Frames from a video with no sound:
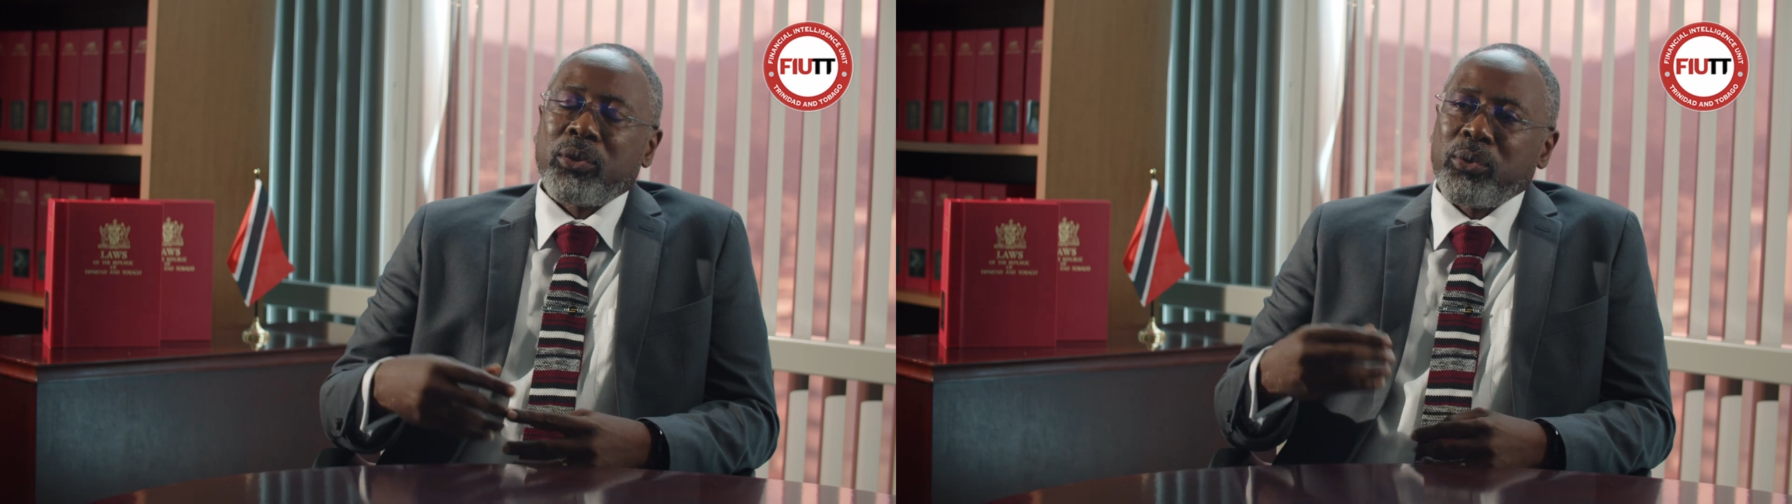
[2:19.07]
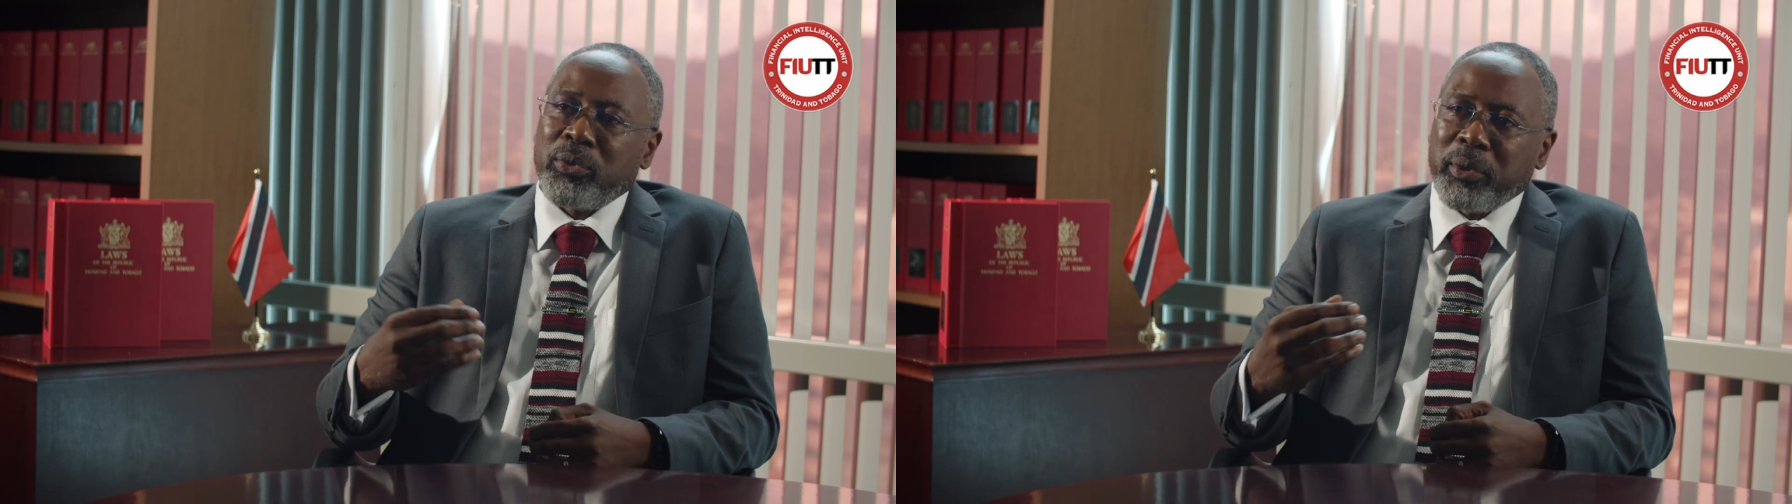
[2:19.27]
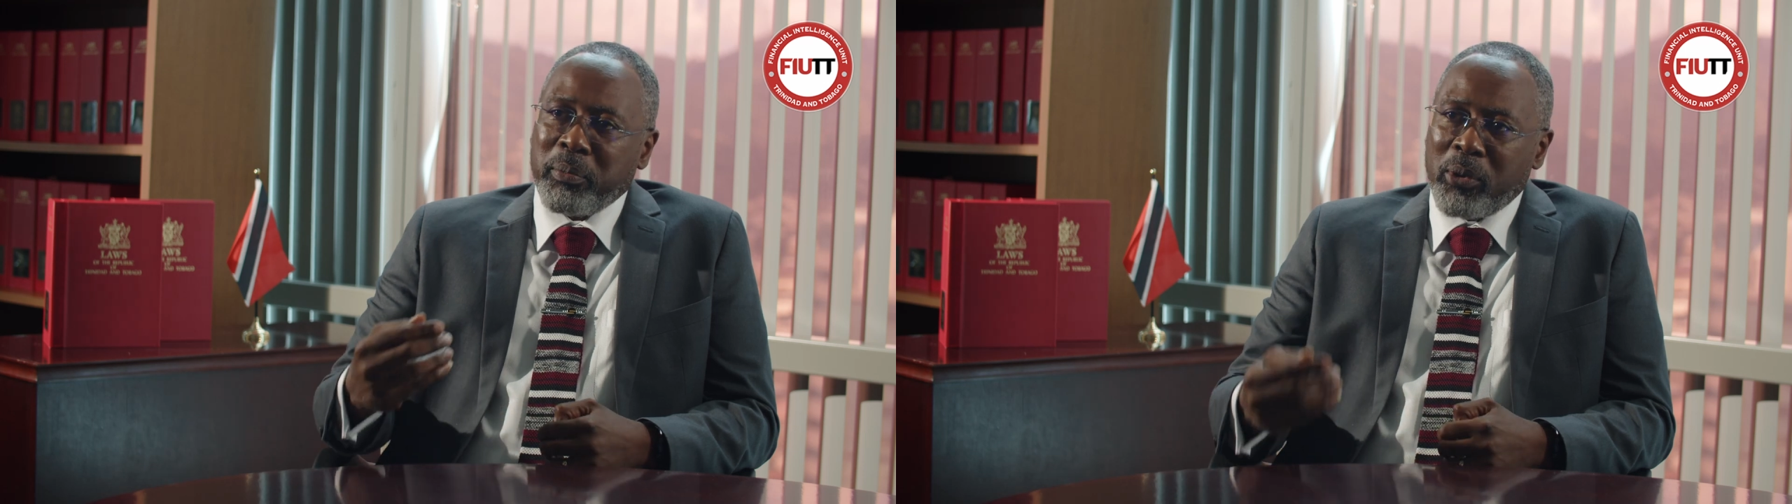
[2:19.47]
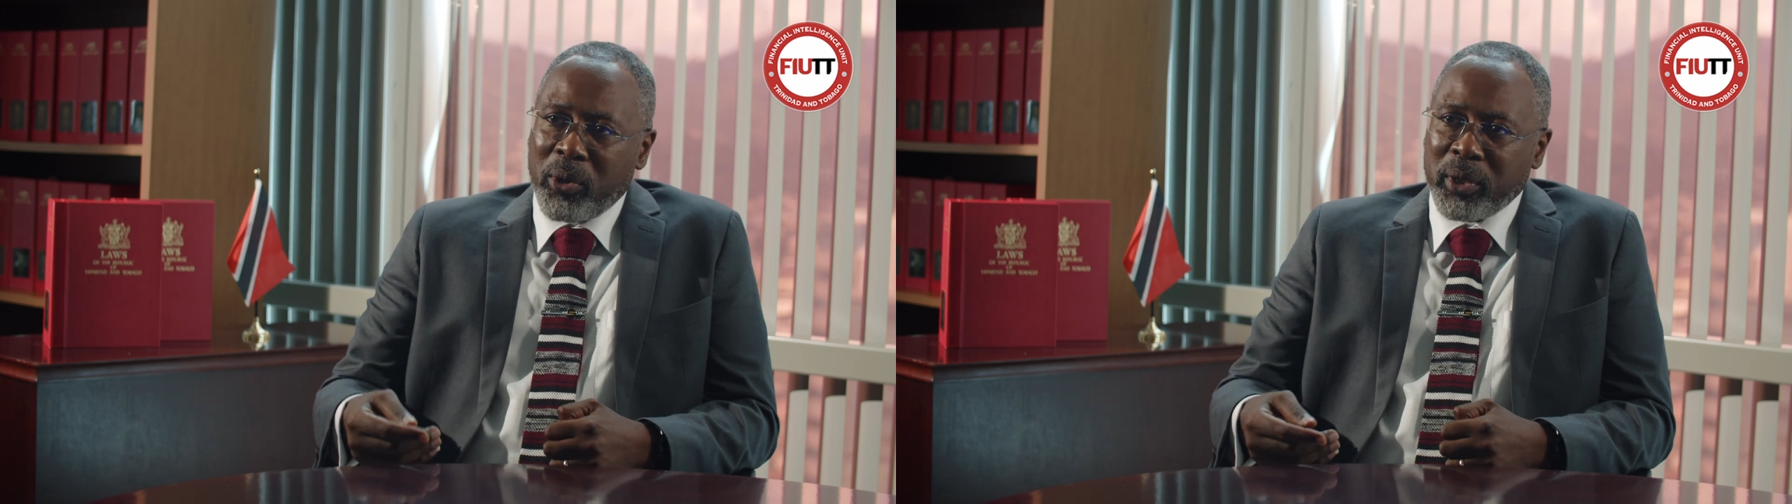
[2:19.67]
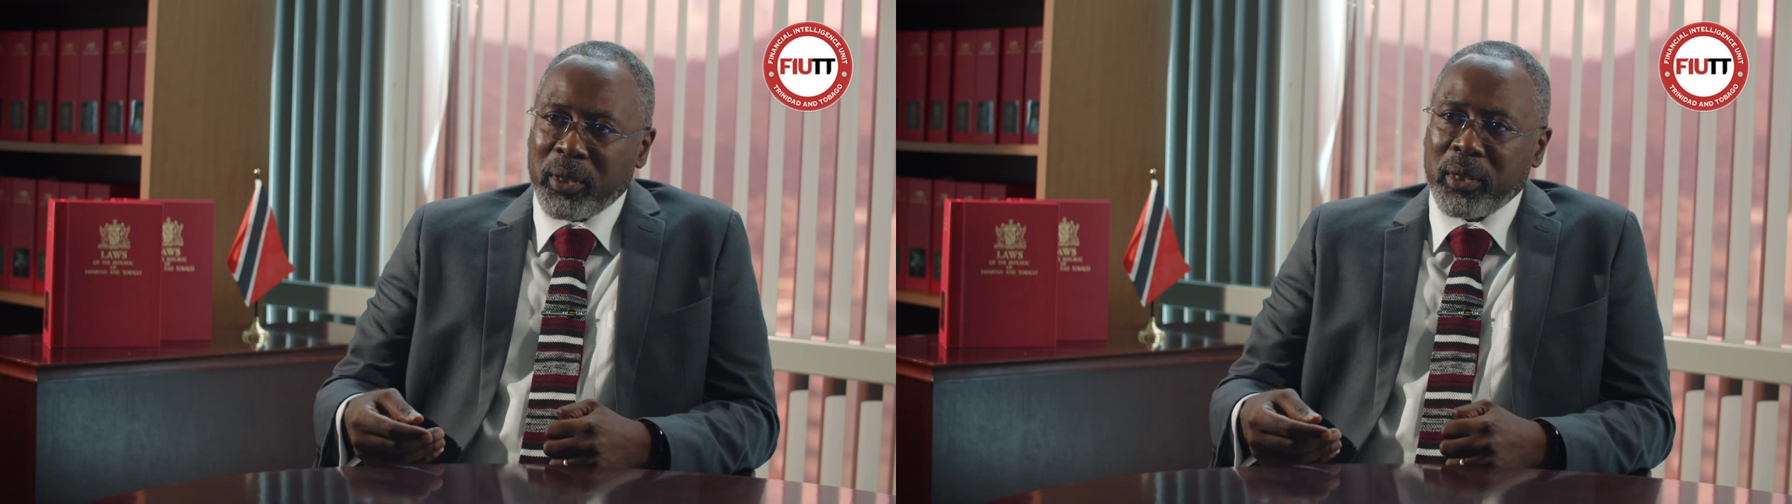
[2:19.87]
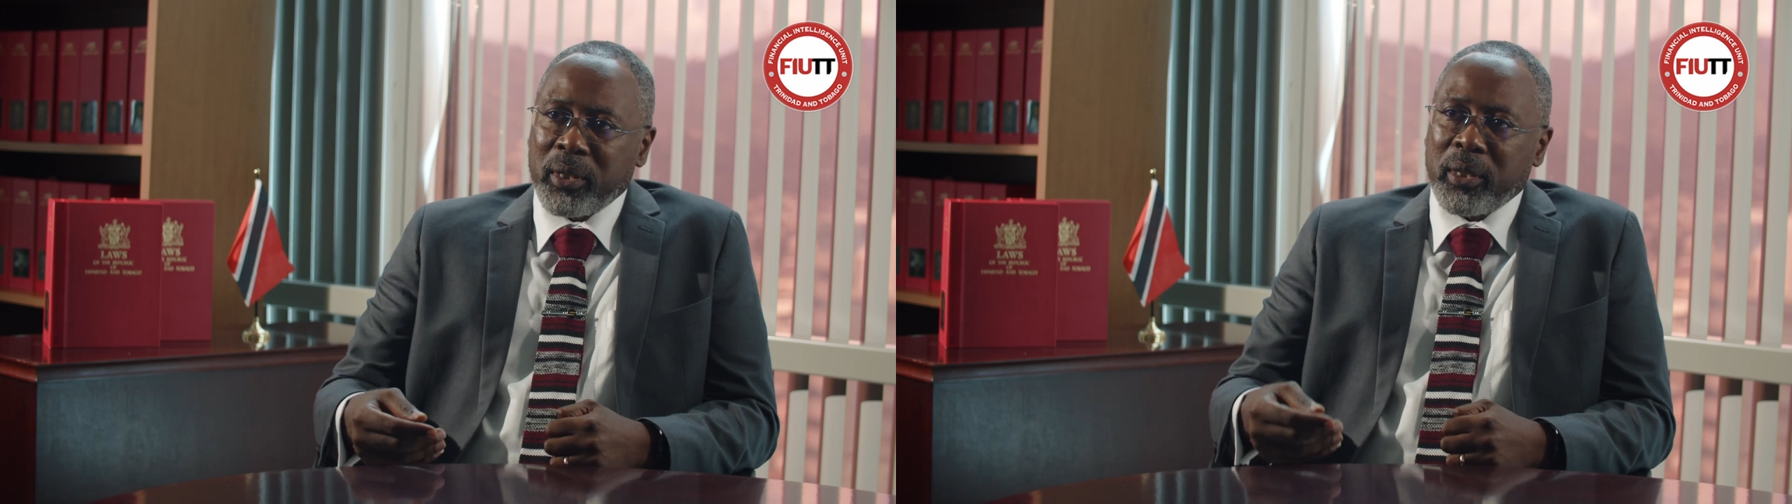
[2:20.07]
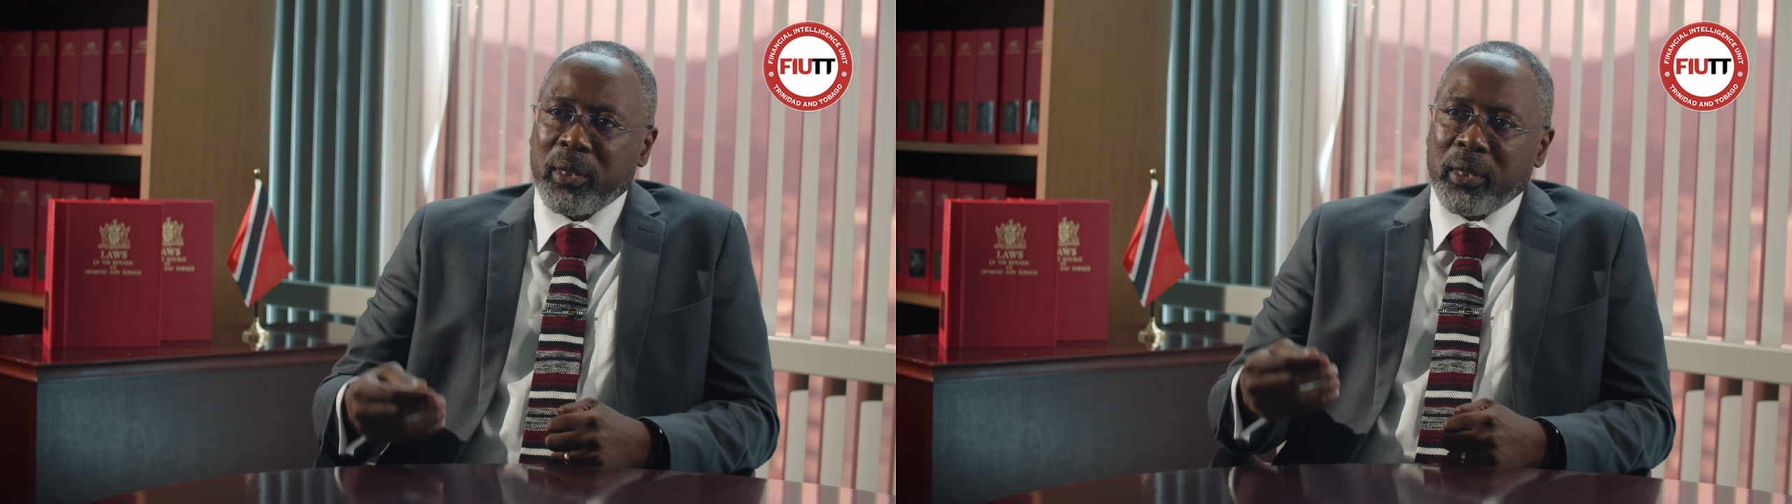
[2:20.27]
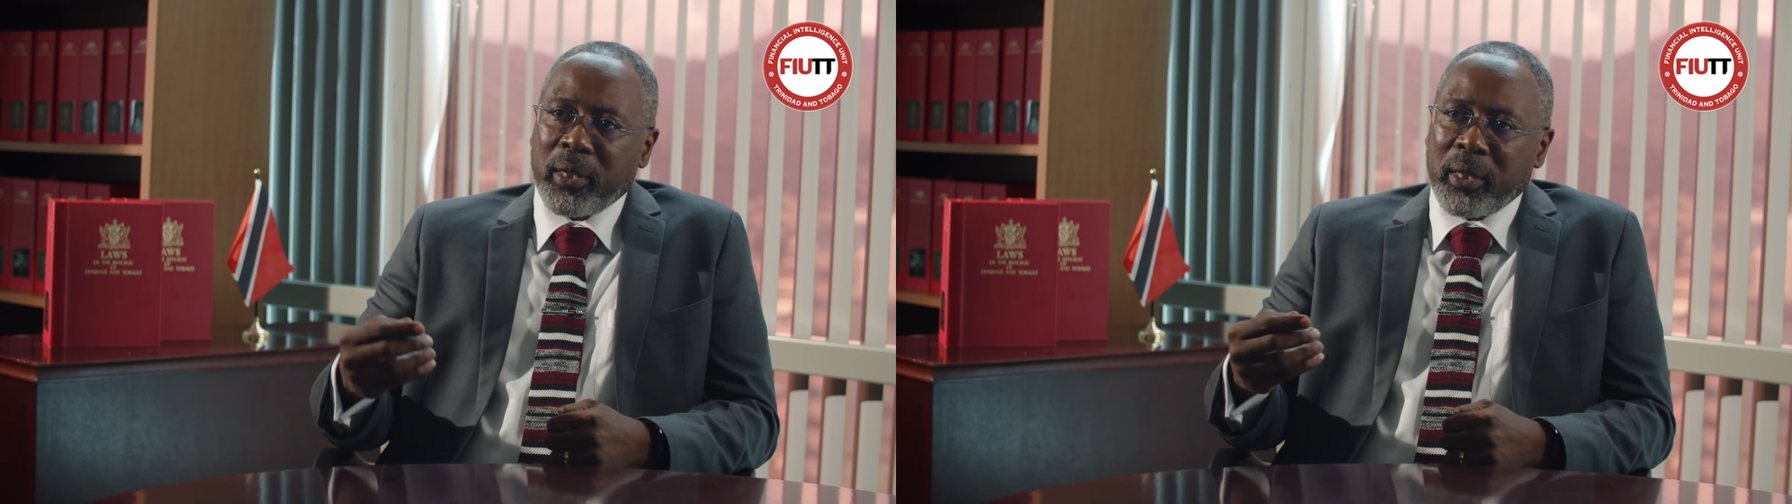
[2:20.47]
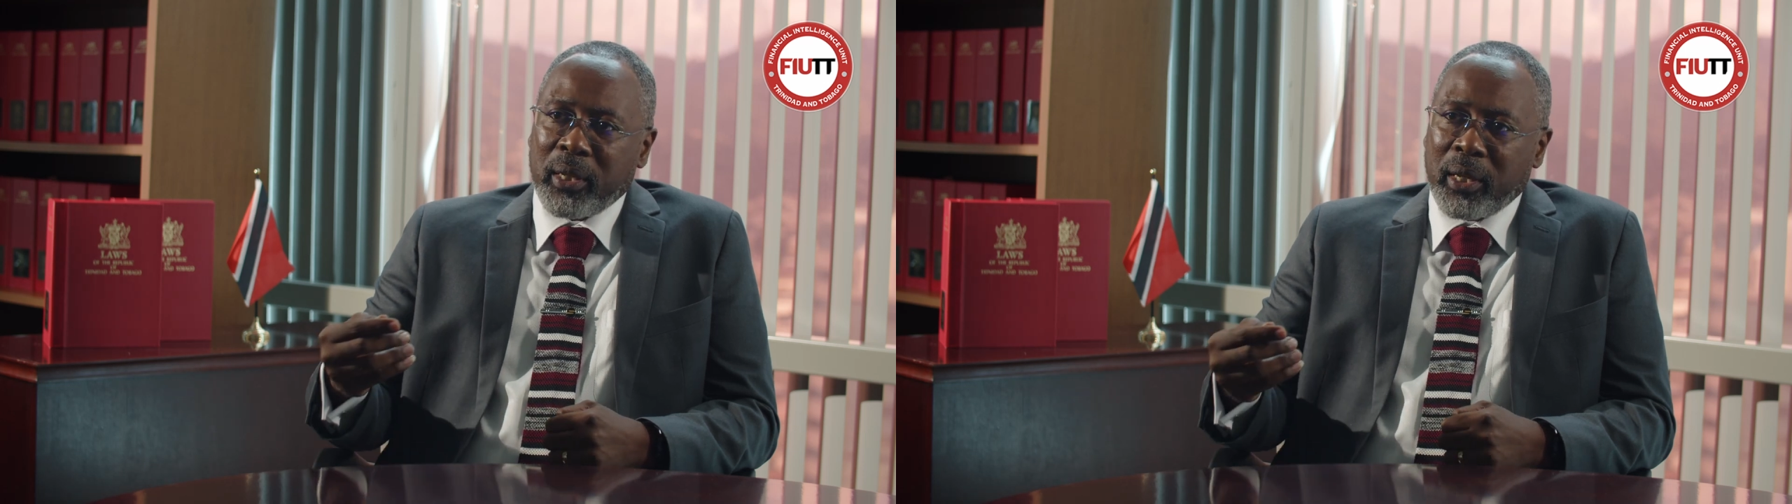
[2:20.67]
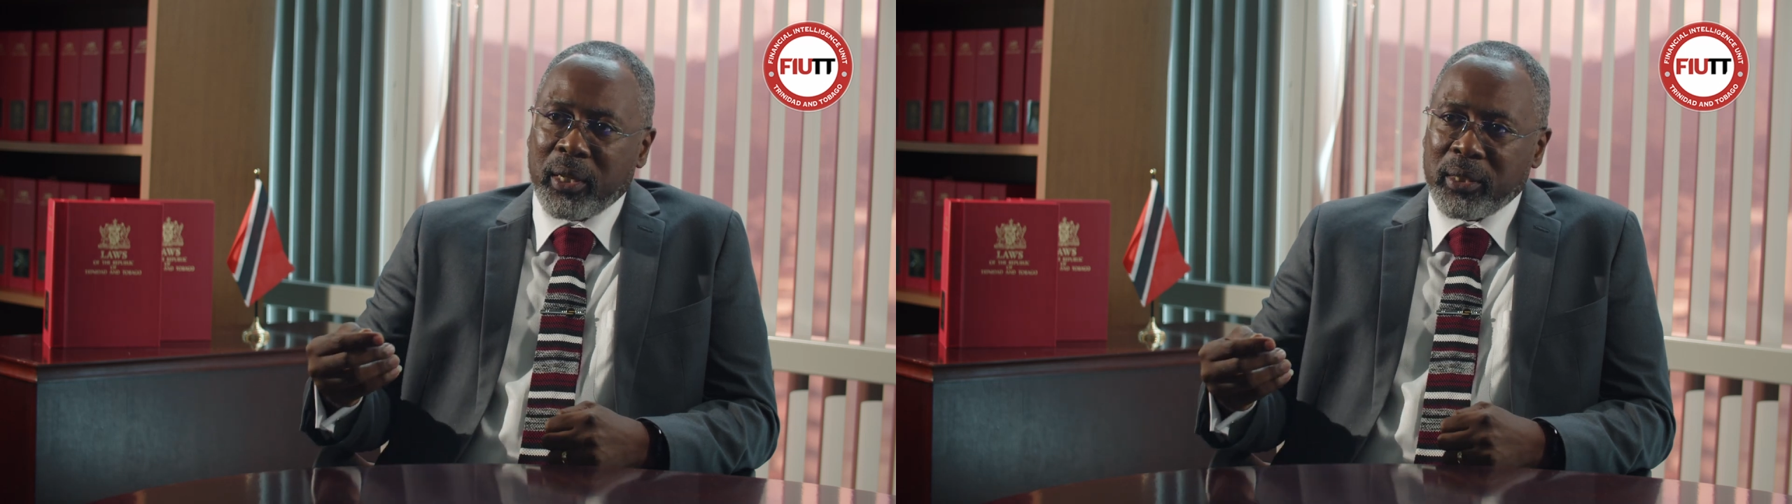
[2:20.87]
to report
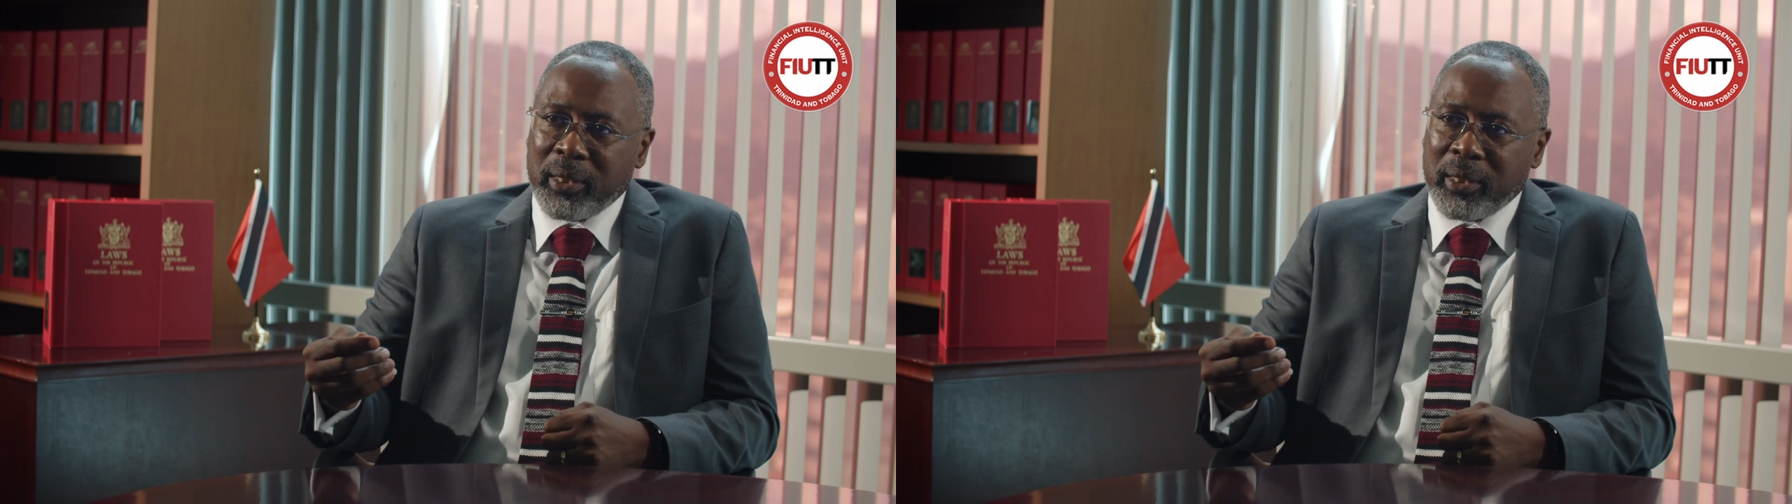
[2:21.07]
as